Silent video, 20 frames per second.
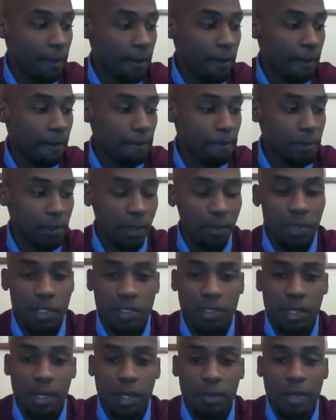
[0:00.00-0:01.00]
So I'm going
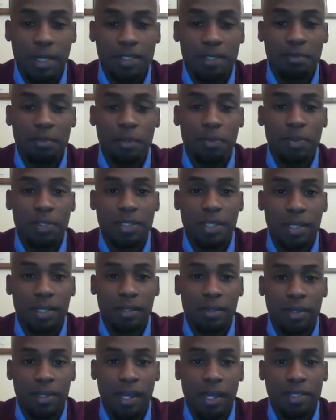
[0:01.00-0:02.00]
to talk about some of the
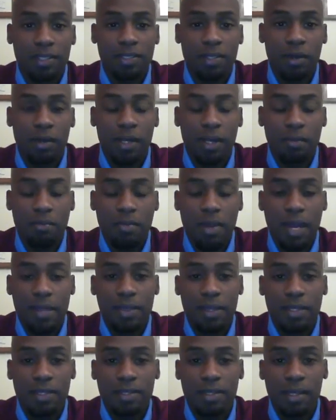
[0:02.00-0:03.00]
particular gang stalking
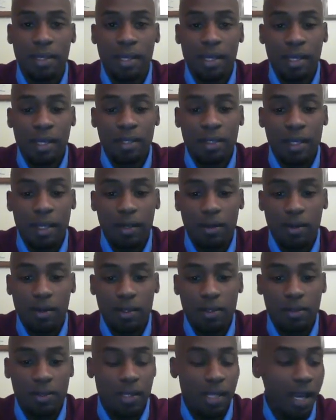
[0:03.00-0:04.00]
methods that are
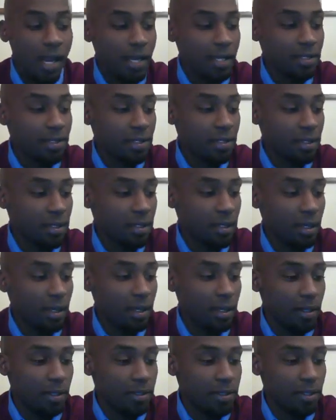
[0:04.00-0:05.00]
utilized
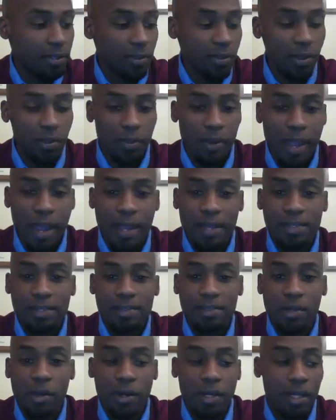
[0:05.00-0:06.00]
to
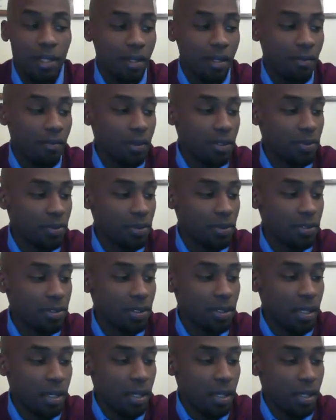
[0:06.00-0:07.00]
harass targeted
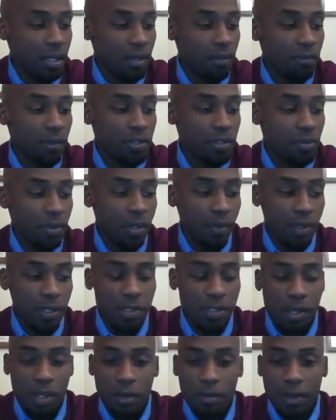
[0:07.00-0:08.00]
individuals. The first one I
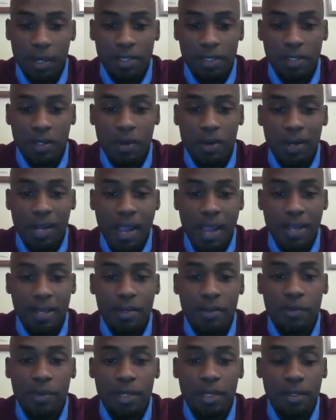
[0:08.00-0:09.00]
want to talk about is called
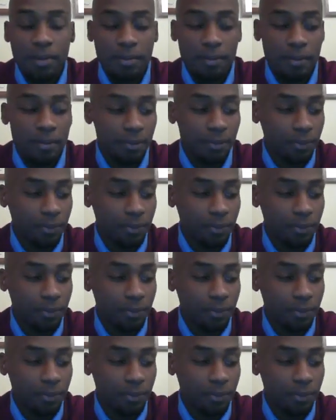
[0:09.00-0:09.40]
anchoring.